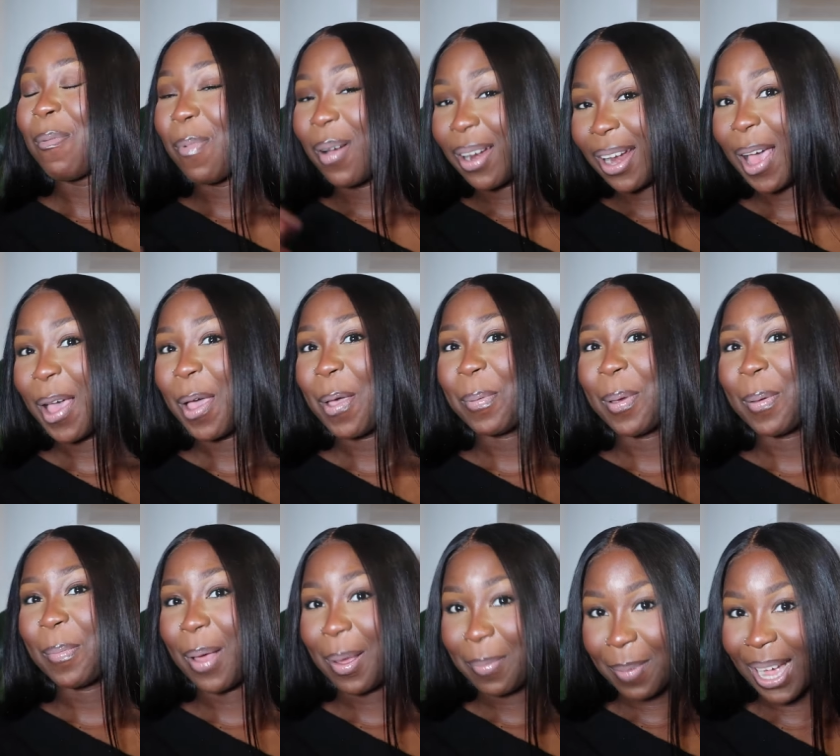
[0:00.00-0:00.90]
and when I
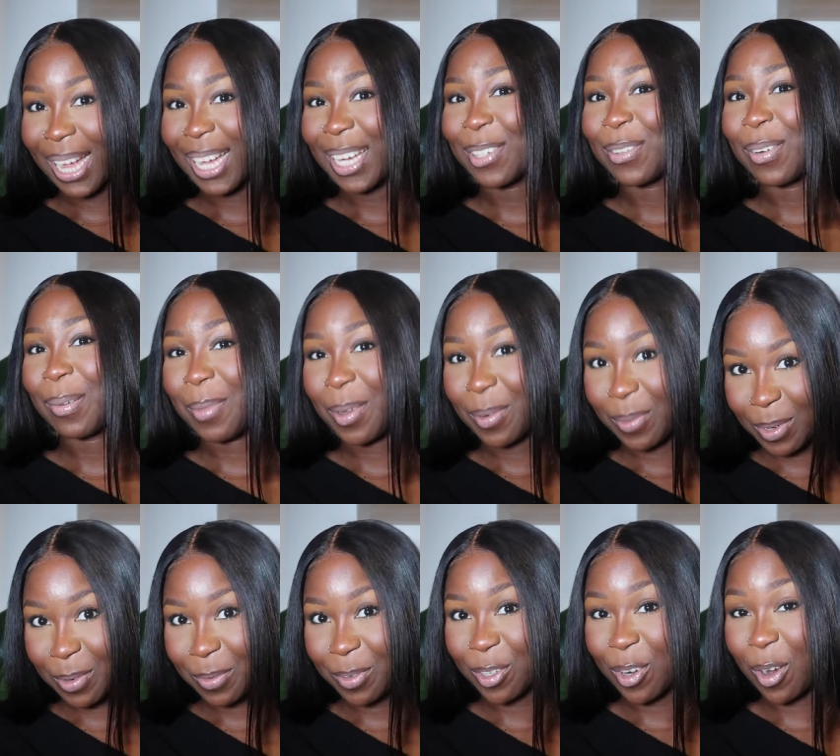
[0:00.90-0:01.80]
opened my package from the
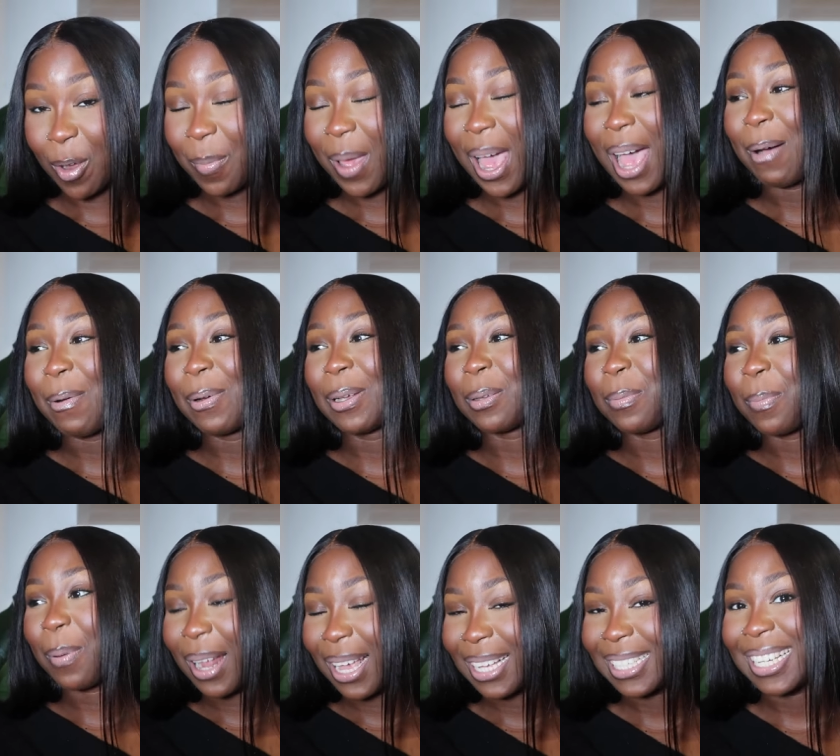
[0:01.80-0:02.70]
Roof Shop, I was
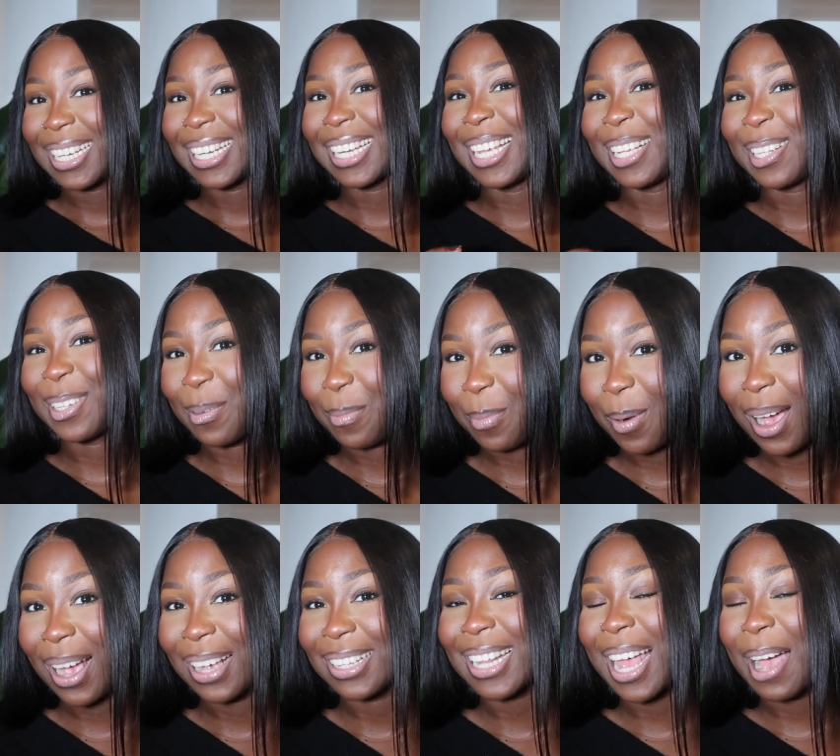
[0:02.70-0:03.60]
pleasantly
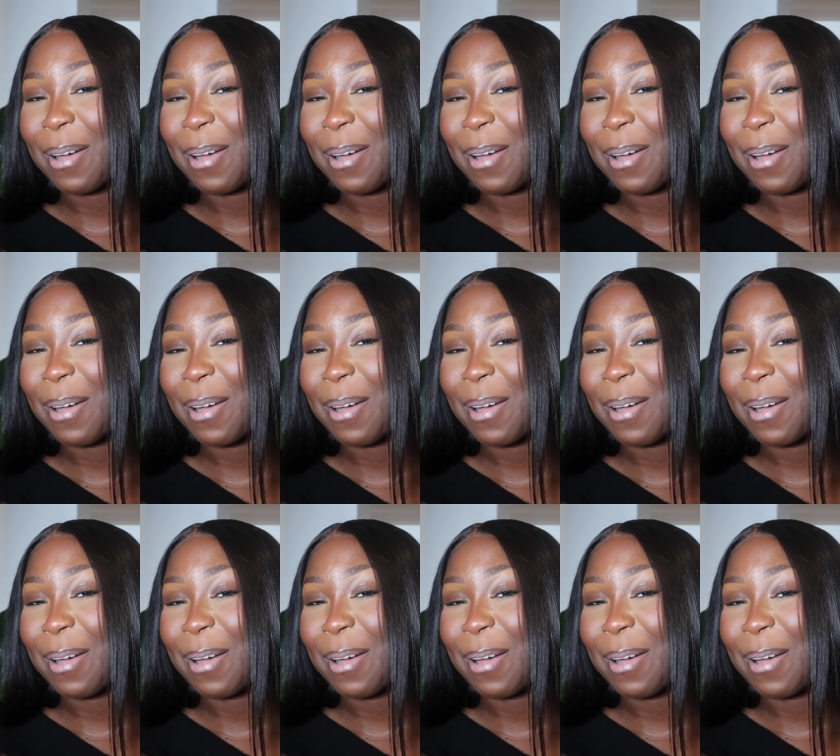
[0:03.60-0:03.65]
surprised.